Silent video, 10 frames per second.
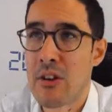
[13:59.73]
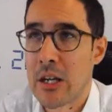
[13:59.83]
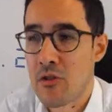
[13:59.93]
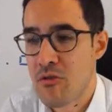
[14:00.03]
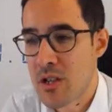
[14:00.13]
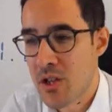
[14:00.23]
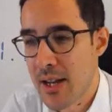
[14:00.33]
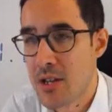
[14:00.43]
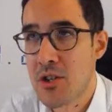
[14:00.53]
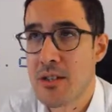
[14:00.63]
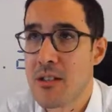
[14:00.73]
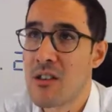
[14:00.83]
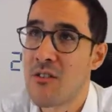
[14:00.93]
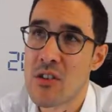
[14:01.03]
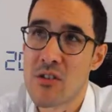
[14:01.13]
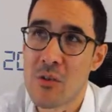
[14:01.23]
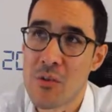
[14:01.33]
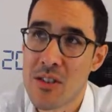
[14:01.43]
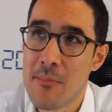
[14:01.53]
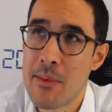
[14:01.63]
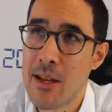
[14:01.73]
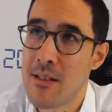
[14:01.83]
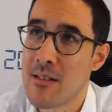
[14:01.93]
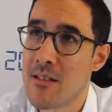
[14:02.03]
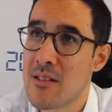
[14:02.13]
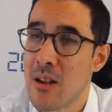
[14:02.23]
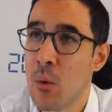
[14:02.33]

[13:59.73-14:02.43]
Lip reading: regulatory changes, fiscal stimulus, and so